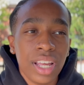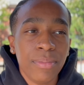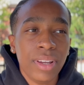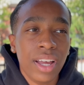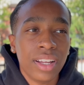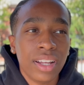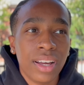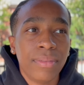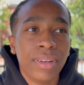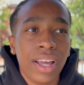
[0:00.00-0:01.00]
I'm not
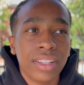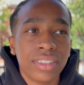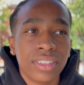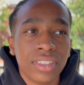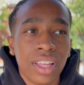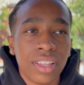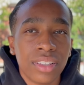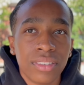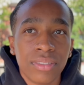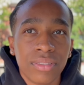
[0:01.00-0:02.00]
the,
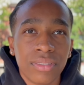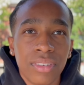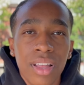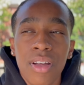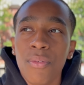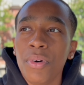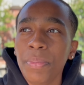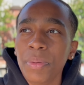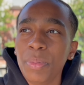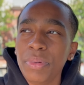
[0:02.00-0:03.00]
what
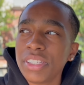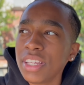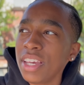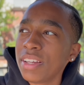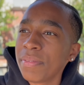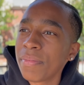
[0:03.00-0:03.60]
people be saying,